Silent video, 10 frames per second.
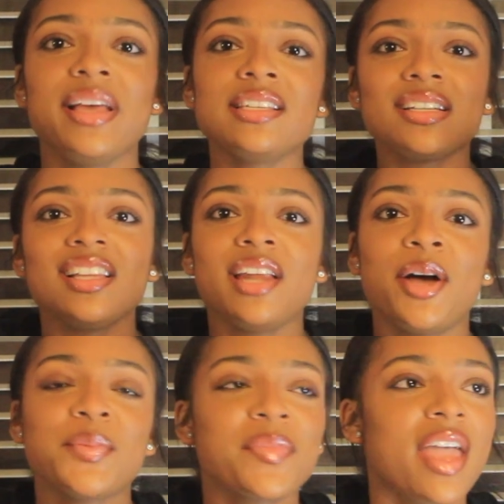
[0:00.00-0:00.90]
basically
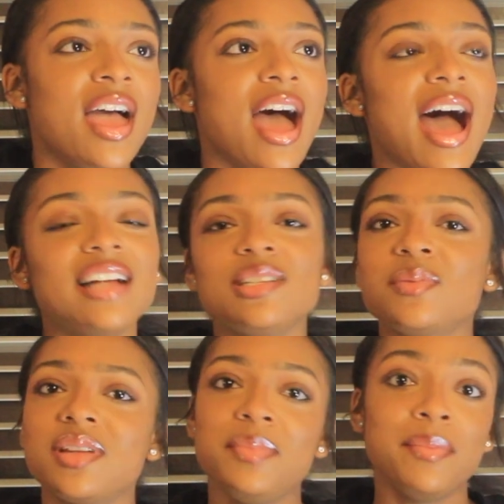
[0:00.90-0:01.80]
though, I just
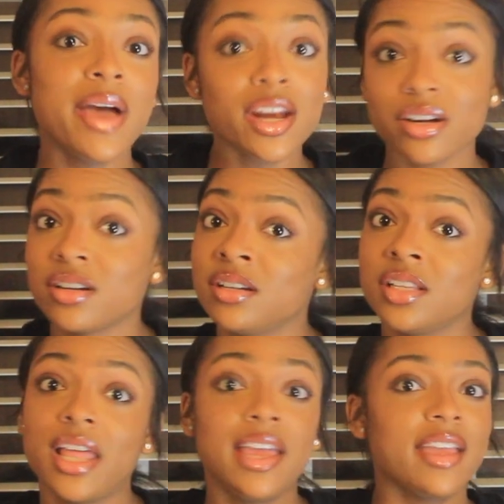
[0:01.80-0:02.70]
want to be better,
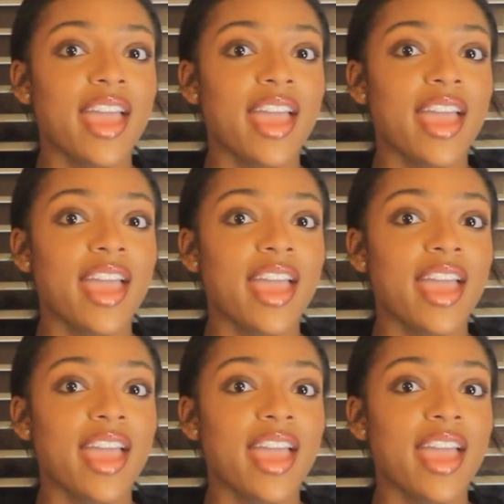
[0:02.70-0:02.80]
like